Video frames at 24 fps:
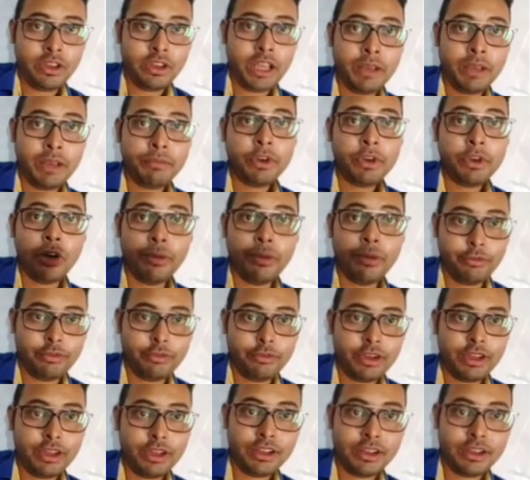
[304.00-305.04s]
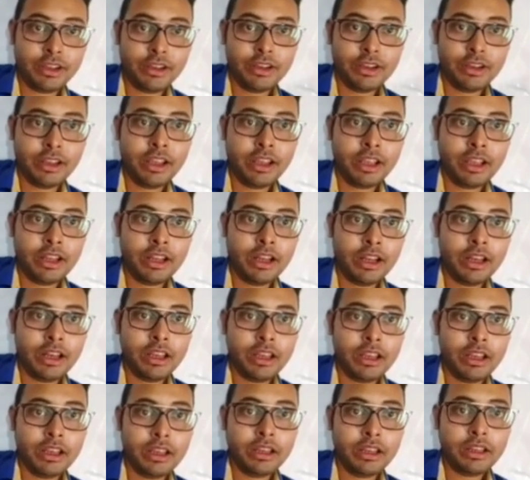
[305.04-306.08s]
AB commute.
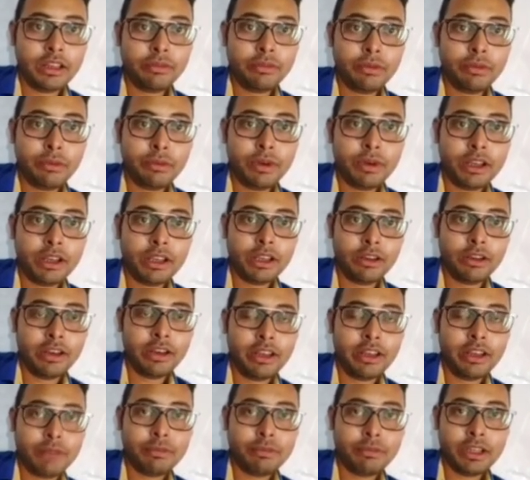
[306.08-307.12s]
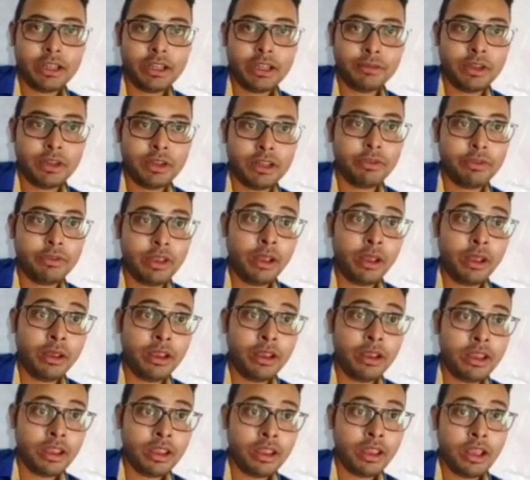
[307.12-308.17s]
This property only can be satisfied if A
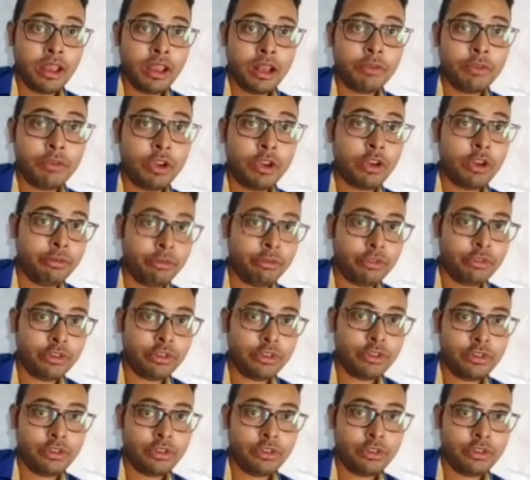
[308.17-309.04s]
and B commute.